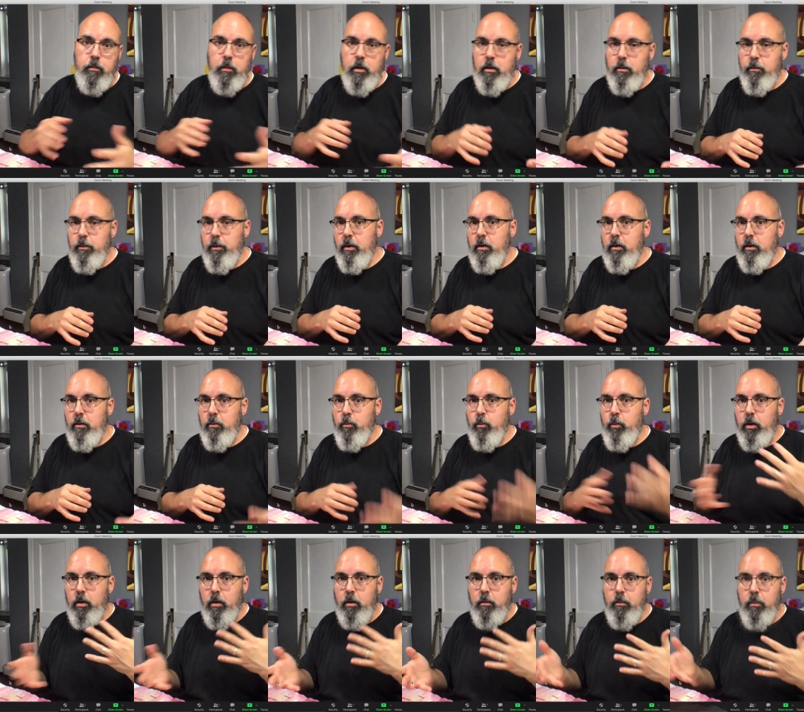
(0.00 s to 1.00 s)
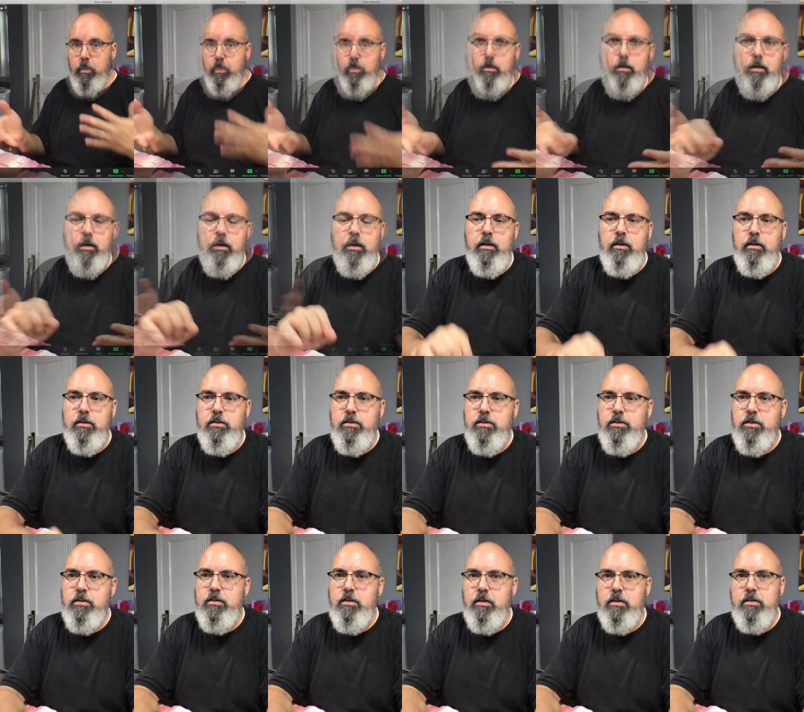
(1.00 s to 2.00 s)
um, really is
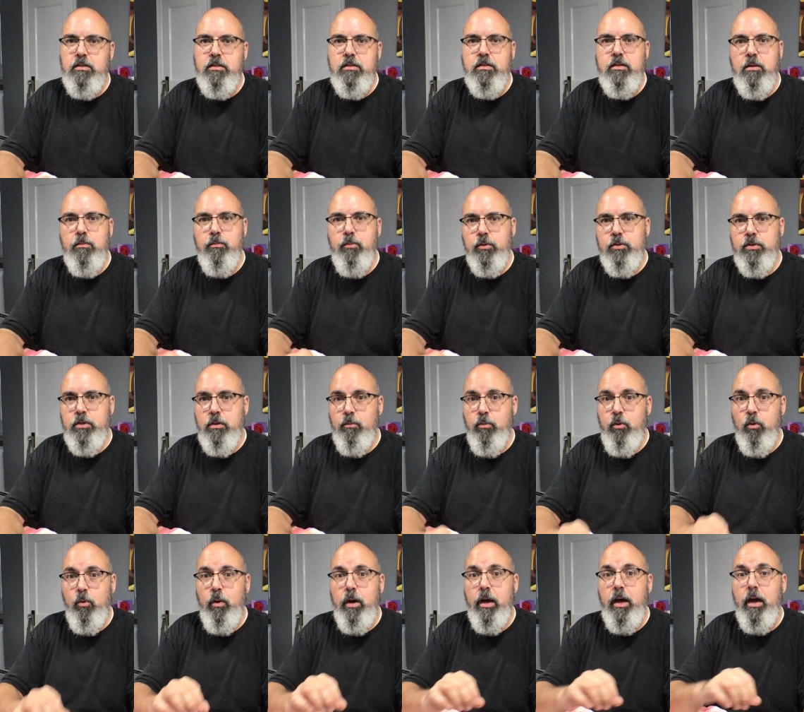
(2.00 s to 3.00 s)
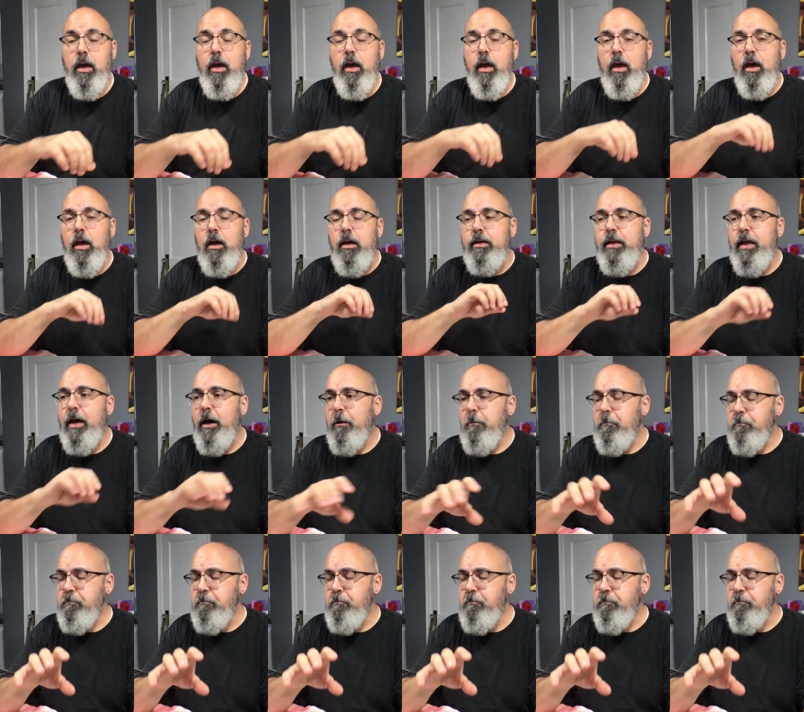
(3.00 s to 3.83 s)
just a simple, simple way. Now,